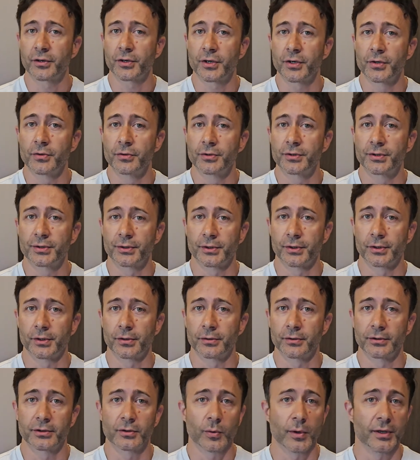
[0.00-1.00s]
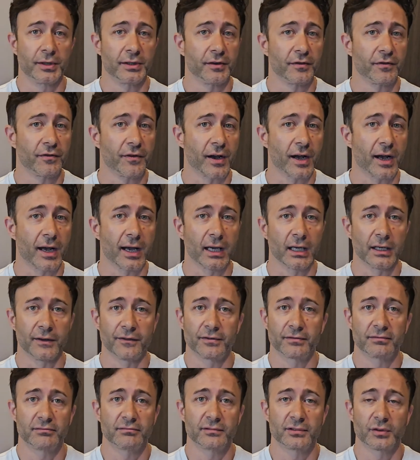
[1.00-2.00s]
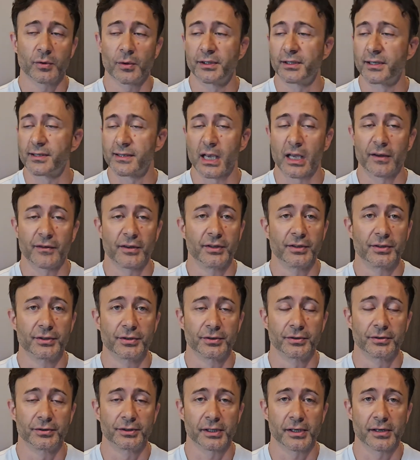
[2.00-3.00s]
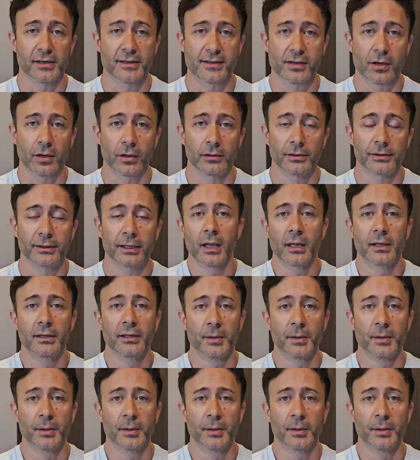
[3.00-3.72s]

you turn 25, 27, 30 years old,